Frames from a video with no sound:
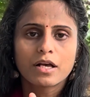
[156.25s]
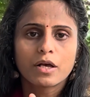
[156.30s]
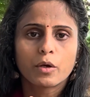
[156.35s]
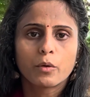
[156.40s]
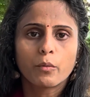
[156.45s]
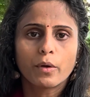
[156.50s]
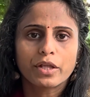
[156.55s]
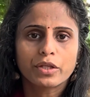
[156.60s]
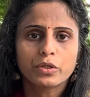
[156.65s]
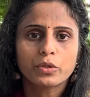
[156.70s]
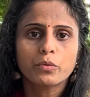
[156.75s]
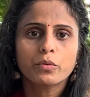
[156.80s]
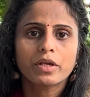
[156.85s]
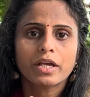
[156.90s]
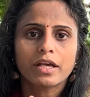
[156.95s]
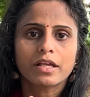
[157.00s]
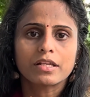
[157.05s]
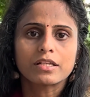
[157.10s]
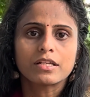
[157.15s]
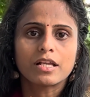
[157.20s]
where you
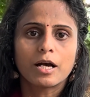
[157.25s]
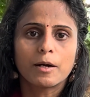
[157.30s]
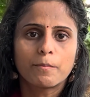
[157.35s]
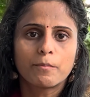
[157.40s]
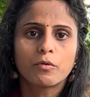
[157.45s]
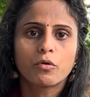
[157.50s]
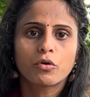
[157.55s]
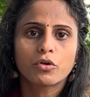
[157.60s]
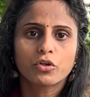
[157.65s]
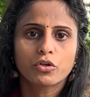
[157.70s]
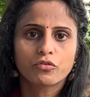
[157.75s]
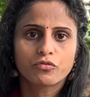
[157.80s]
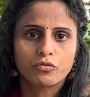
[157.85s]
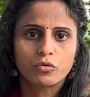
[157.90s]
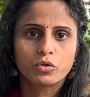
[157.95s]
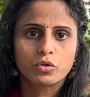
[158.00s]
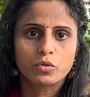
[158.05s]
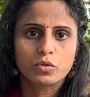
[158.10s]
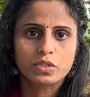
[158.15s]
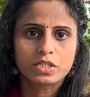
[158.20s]
can upload your
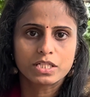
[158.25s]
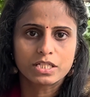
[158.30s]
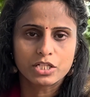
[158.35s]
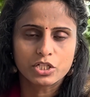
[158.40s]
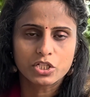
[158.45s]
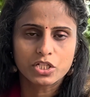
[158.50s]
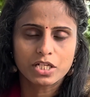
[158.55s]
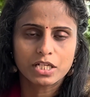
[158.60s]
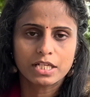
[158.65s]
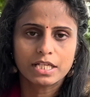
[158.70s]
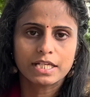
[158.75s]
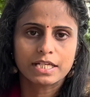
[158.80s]
photos digitally